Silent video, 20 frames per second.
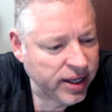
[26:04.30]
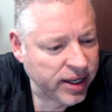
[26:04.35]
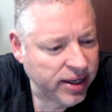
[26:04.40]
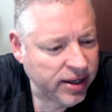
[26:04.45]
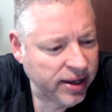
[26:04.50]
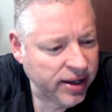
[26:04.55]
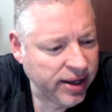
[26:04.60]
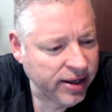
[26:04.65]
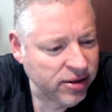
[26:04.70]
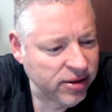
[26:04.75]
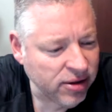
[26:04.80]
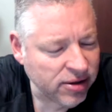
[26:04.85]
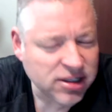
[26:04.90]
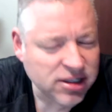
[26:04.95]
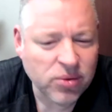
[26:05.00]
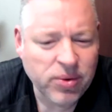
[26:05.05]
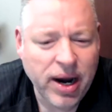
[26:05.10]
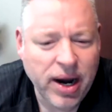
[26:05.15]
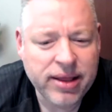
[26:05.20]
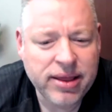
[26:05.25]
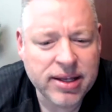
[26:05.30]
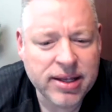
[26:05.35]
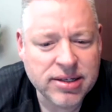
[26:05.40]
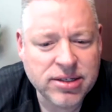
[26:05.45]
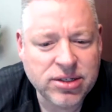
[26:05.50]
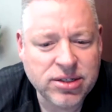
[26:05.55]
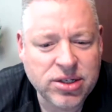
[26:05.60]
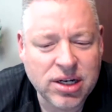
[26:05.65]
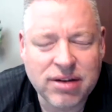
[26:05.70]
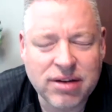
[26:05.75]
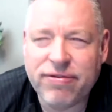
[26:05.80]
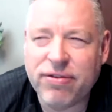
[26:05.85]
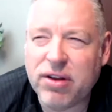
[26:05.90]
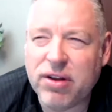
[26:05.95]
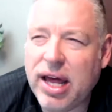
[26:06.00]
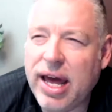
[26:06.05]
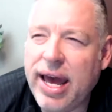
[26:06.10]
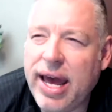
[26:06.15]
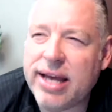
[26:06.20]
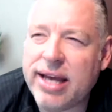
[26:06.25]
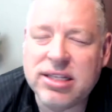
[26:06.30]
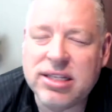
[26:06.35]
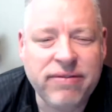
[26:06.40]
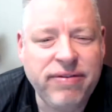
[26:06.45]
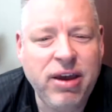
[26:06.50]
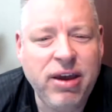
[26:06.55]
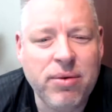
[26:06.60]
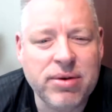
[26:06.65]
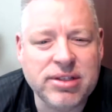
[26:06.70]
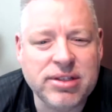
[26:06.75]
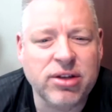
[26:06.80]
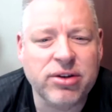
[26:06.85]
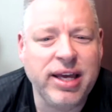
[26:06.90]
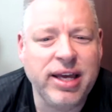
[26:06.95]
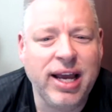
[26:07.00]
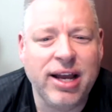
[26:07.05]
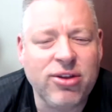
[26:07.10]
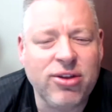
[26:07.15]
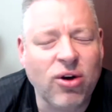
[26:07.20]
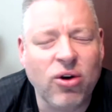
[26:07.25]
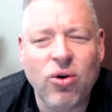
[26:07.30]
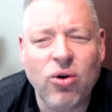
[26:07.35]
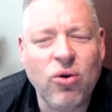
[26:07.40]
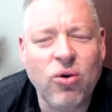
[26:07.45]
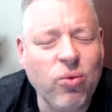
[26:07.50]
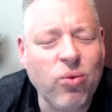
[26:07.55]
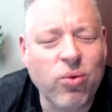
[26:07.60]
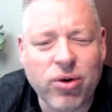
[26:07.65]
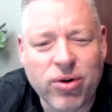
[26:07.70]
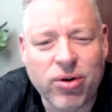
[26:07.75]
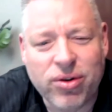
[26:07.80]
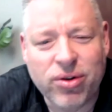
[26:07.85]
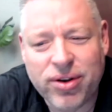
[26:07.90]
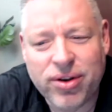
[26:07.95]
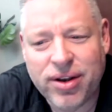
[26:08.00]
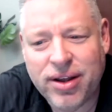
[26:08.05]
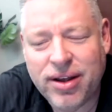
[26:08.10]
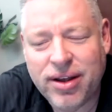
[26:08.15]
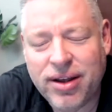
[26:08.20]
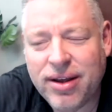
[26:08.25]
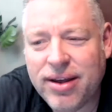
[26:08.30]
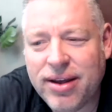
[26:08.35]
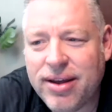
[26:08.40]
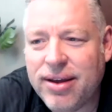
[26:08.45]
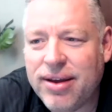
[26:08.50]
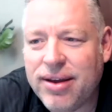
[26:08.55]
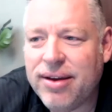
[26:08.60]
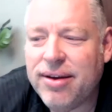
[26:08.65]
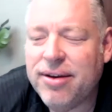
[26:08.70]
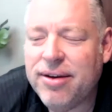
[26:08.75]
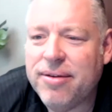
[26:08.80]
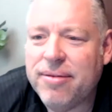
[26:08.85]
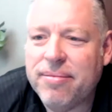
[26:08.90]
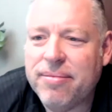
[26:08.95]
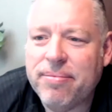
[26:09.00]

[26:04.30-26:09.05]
he looked around this Chick-fil-A as if he was looking at the whole world. Mm-hmm.